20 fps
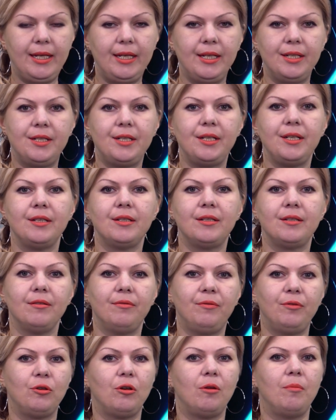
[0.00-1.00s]
It is
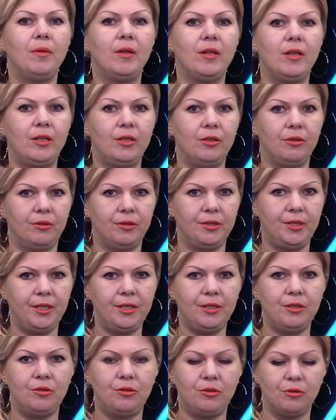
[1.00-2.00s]
from
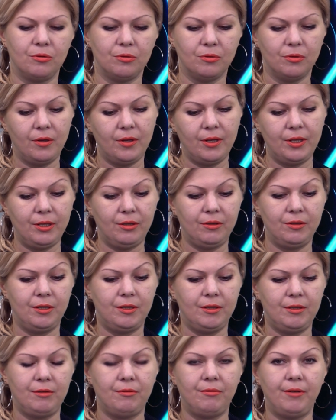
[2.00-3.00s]
30 to
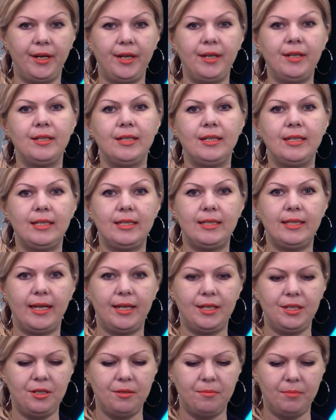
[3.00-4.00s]
33
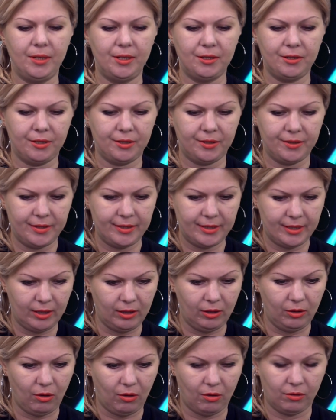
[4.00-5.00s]
centimeters
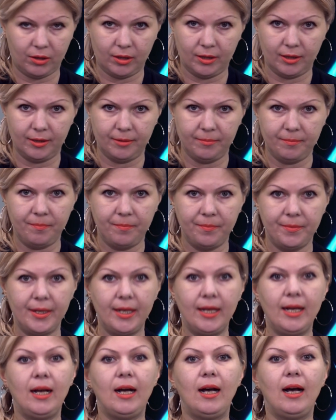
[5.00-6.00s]
long.
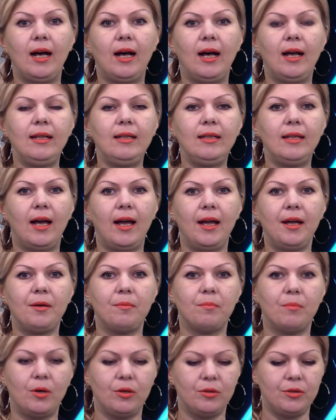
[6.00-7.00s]
Unlike
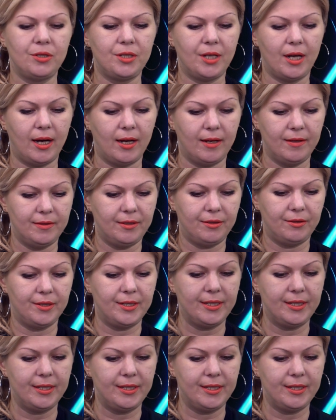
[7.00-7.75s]
most other